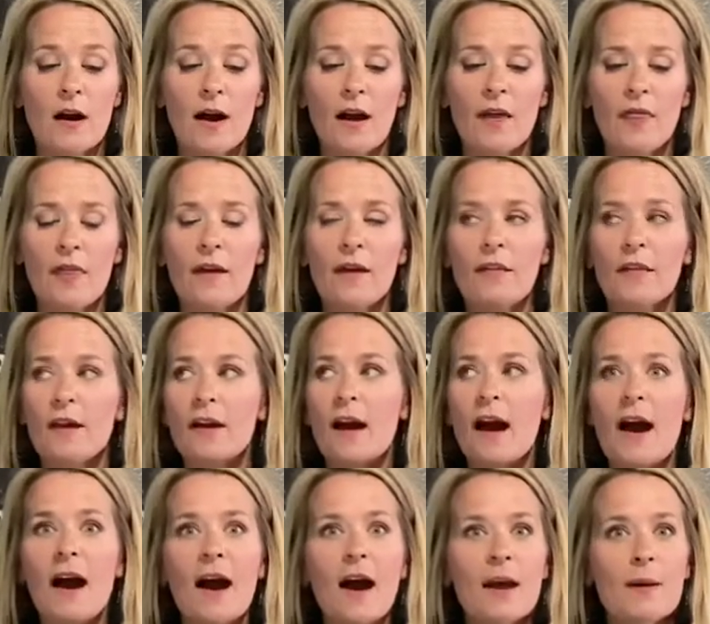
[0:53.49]
I think that
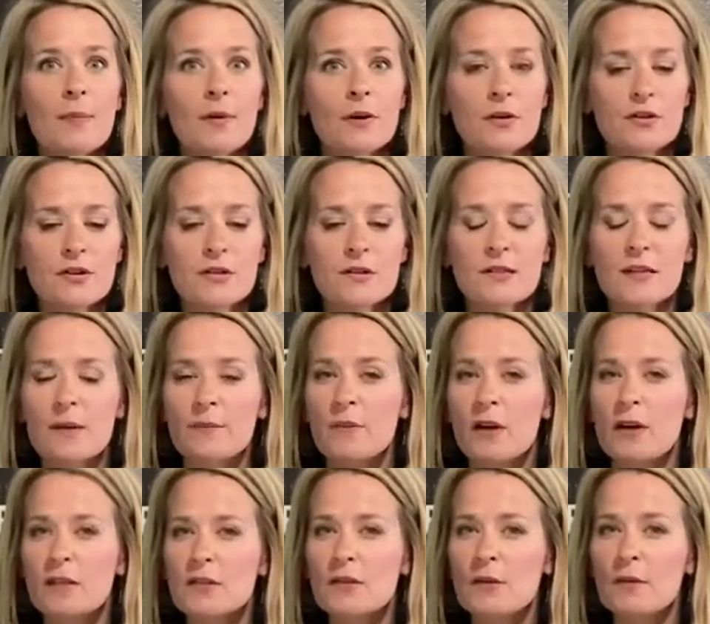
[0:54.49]
I purchased some
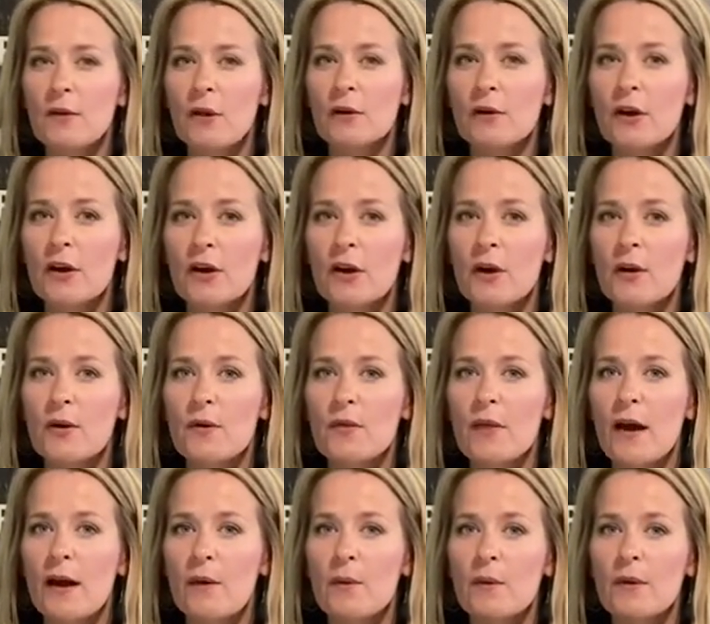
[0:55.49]
not too long ago
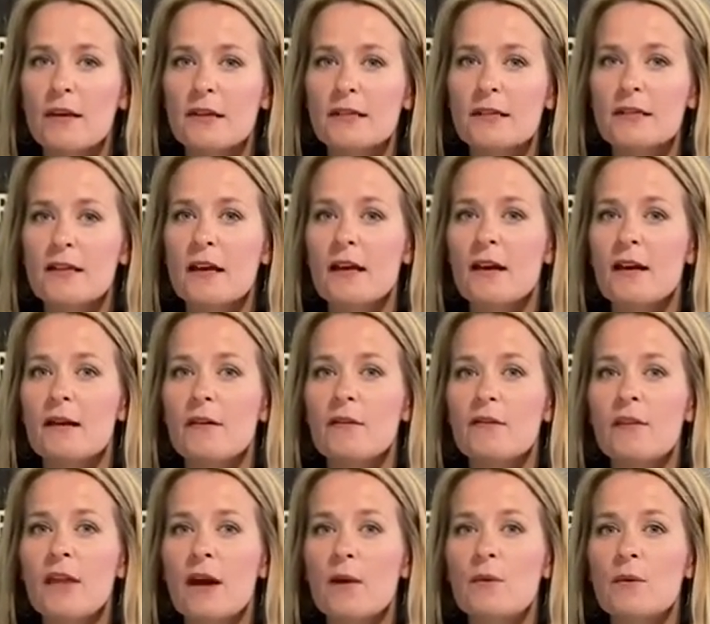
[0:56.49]
that was
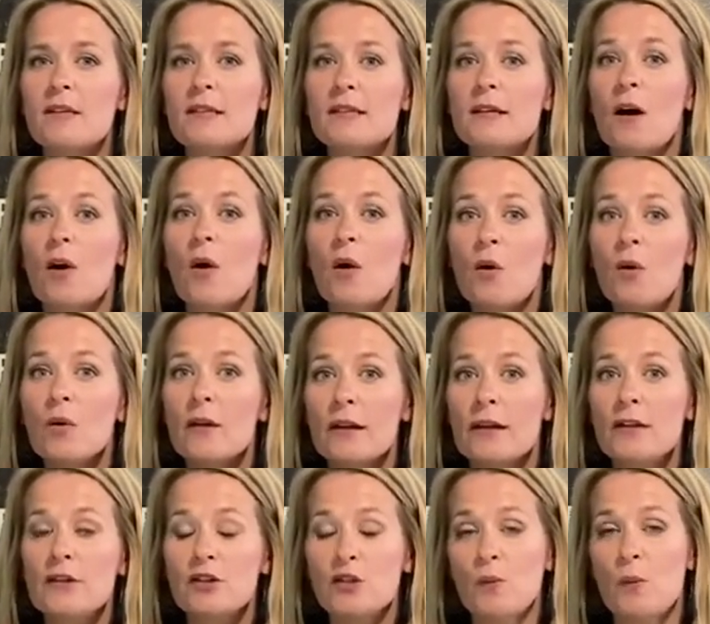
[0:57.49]
that was a whole
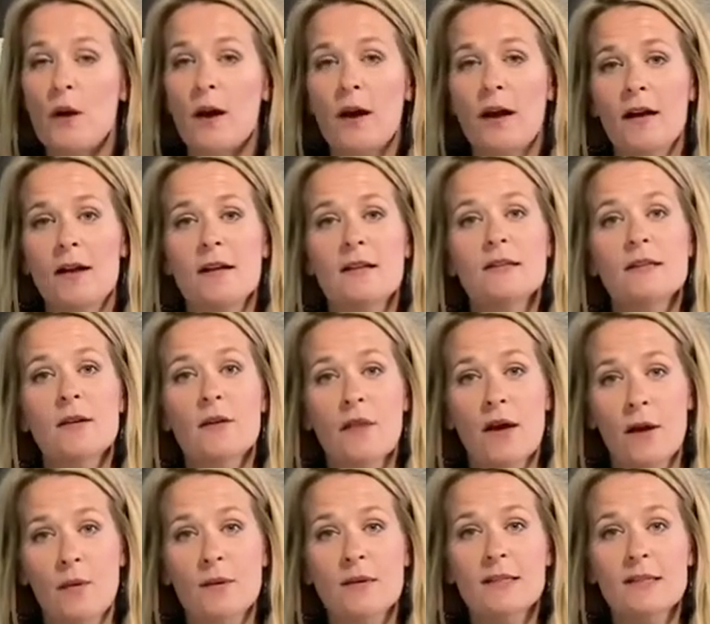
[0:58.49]
inch wide and so
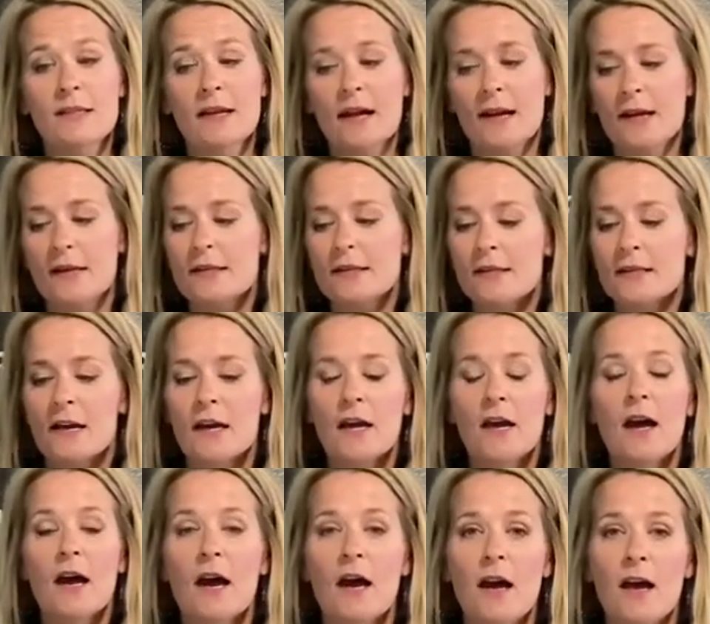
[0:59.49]
that was nice
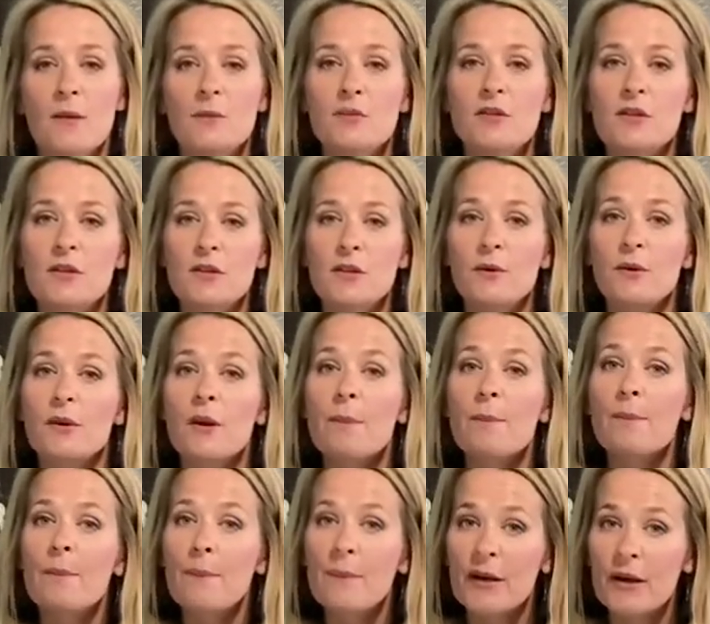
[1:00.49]
um, to do on a
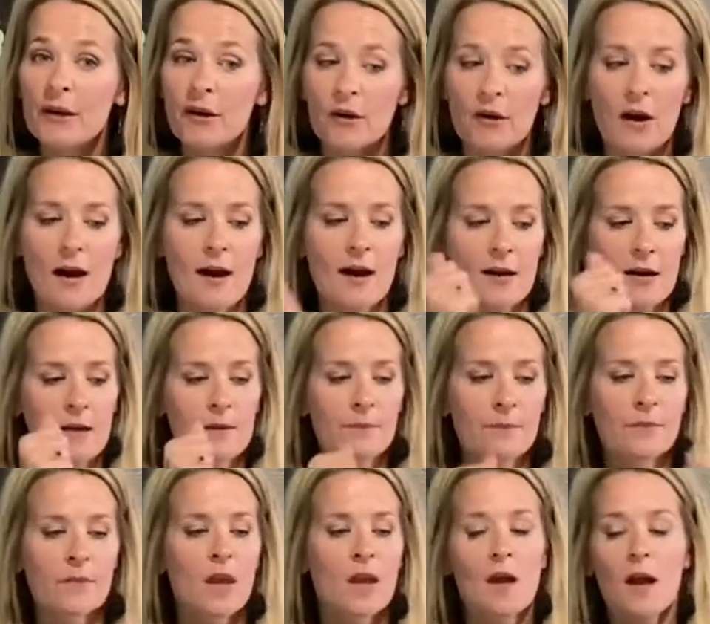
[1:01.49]
bigger
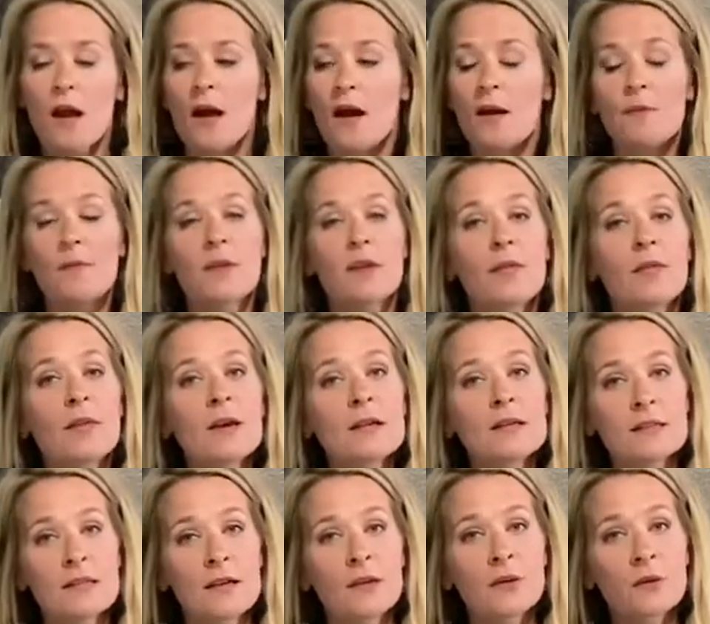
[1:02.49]
item. Um, the
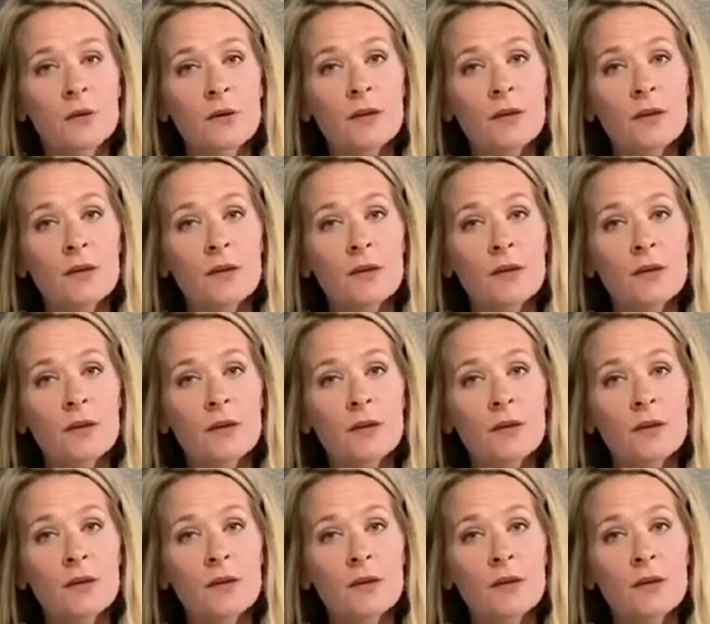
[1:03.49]
things that you'll